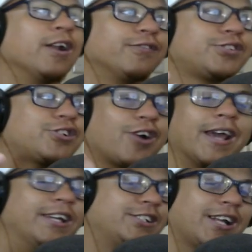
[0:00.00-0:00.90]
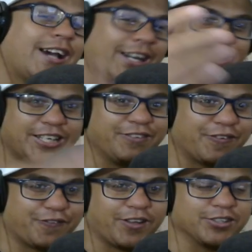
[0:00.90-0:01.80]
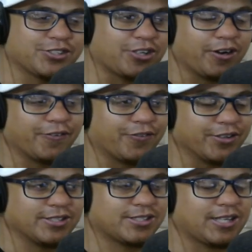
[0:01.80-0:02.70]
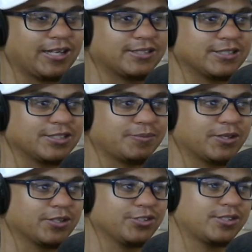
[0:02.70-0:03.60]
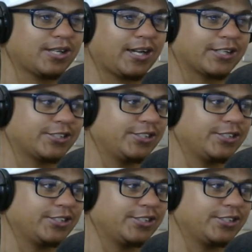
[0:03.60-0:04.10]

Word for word: of strange that I actually even felt sorry for these titans, because they actually